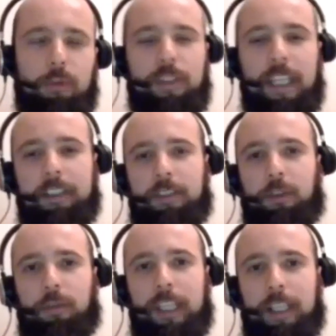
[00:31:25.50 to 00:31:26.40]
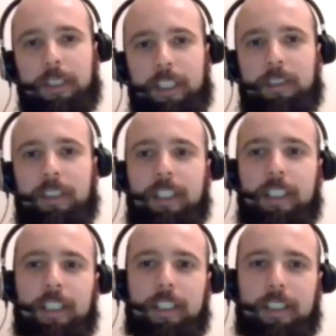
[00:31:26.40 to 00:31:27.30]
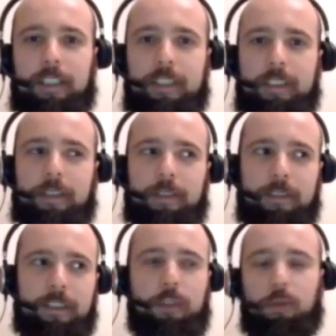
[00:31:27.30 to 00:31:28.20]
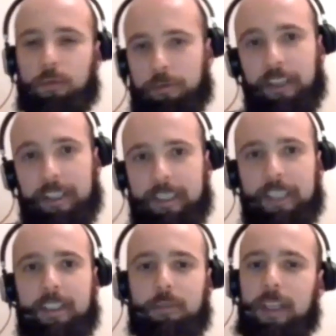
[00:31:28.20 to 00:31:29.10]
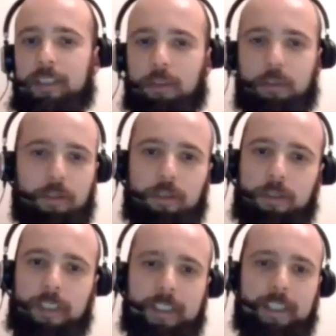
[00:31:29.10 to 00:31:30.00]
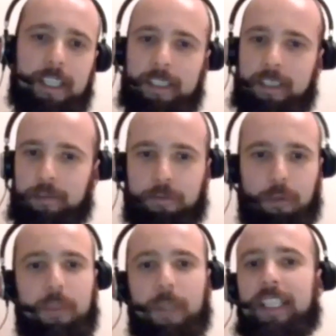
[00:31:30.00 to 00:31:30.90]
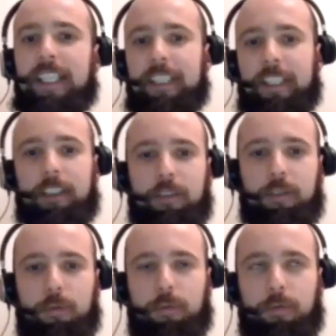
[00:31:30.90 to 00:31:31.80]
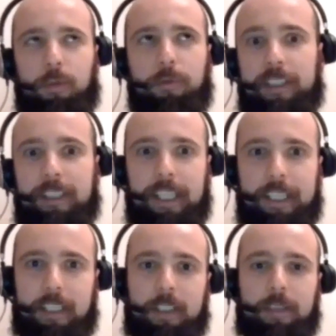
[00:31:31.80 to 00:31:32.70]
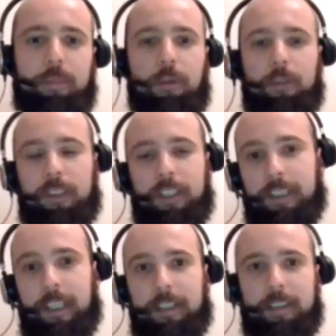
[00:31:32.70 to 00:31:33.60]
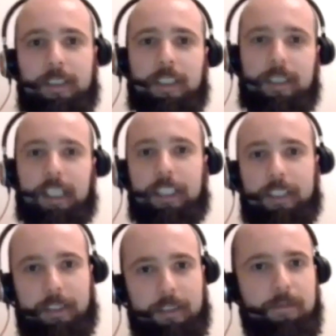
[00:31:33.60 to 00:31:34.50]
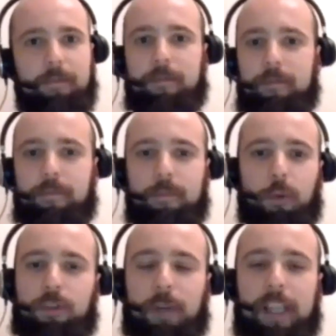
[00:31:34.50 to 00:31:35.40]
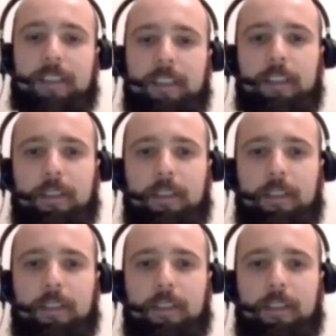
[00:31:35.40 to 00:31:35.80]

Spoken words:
you started your career, did you felt any stress, or it's like from the beginning you felt like only the like no stress?